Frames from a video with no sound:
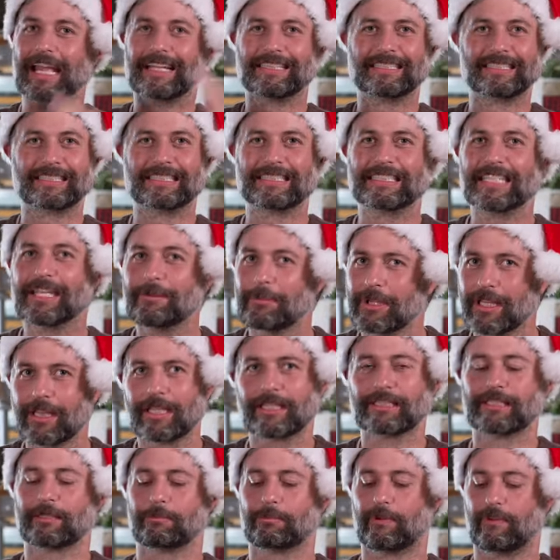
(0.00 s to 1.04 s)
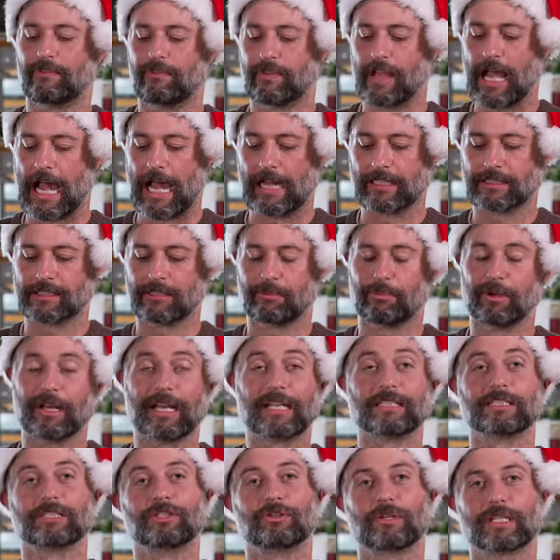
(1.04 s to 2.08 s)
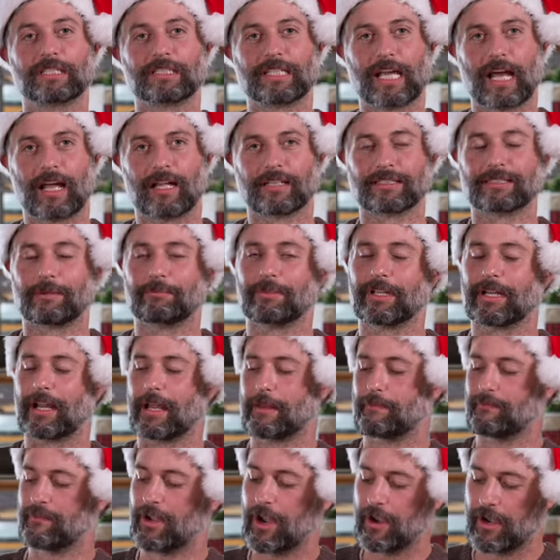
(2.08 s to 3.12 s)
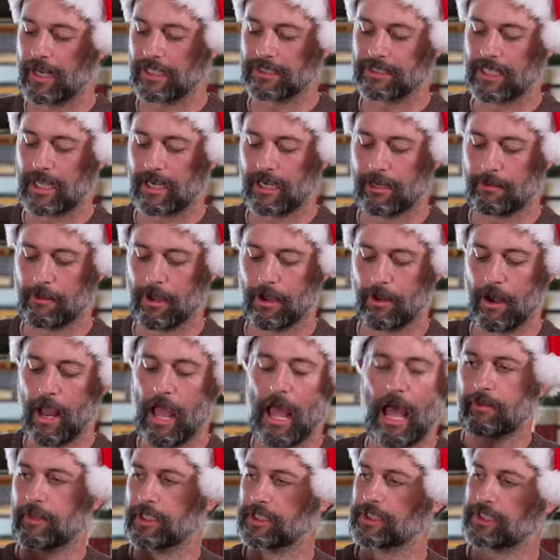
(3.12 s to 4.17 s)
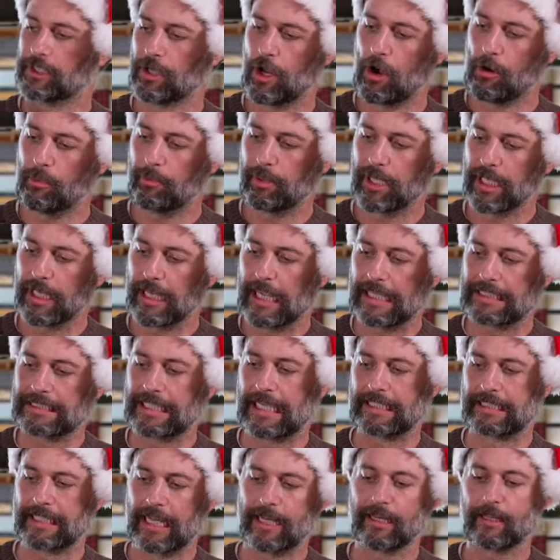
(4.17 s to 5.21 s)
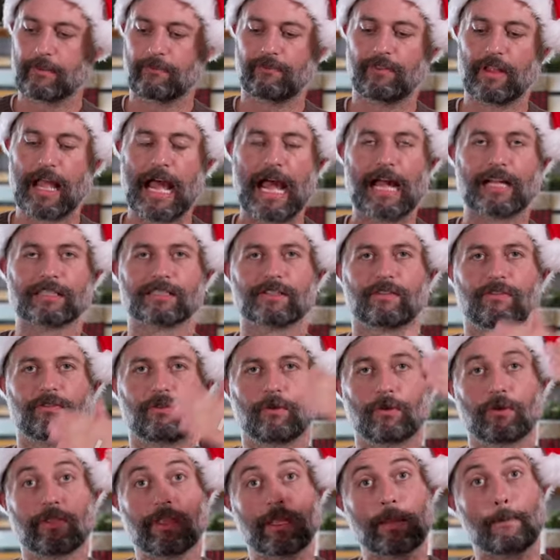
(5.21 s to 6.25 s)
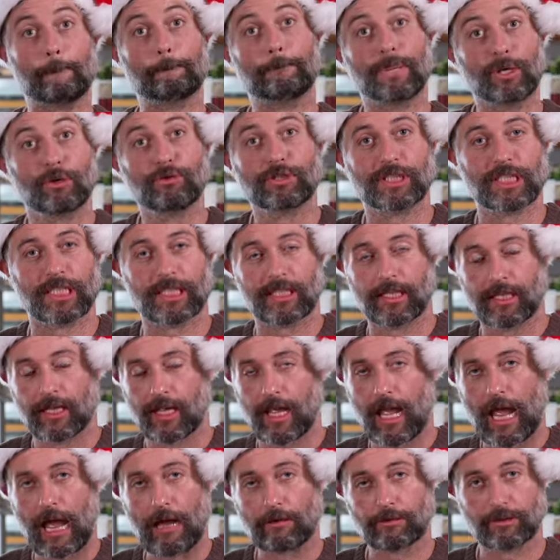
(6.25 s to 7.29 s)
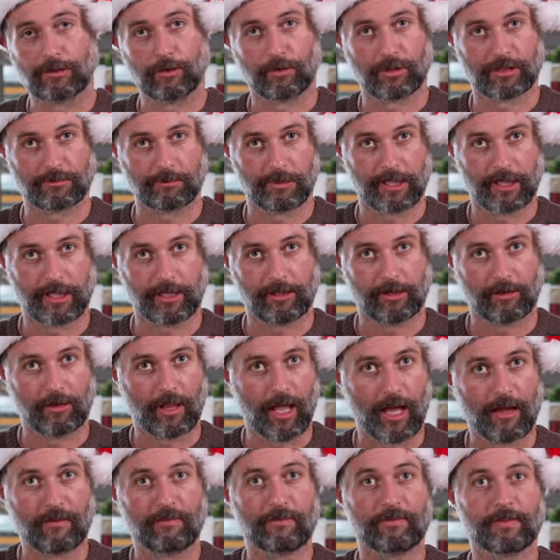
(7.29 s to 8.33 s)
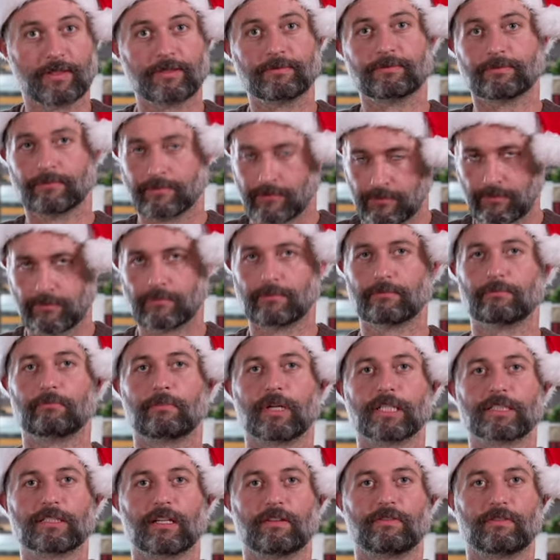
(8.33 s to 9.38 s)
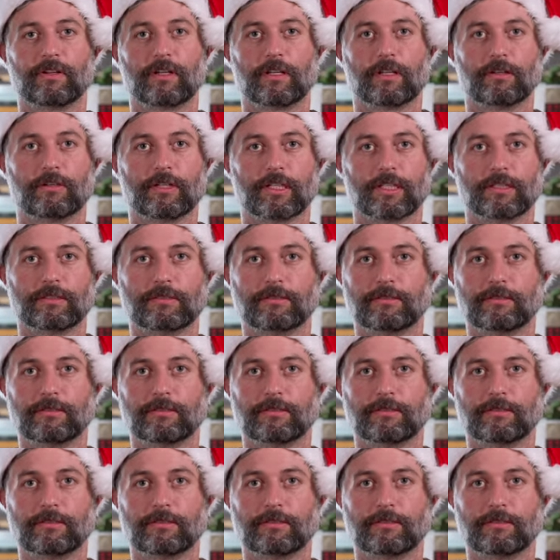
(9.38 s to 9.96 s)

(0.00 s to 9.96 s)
a seemingly simple flask, but as you can tell, something I'm very excited about. The Snow Peak titanium flask for the Boozy outdoorsmen in your life, myself included.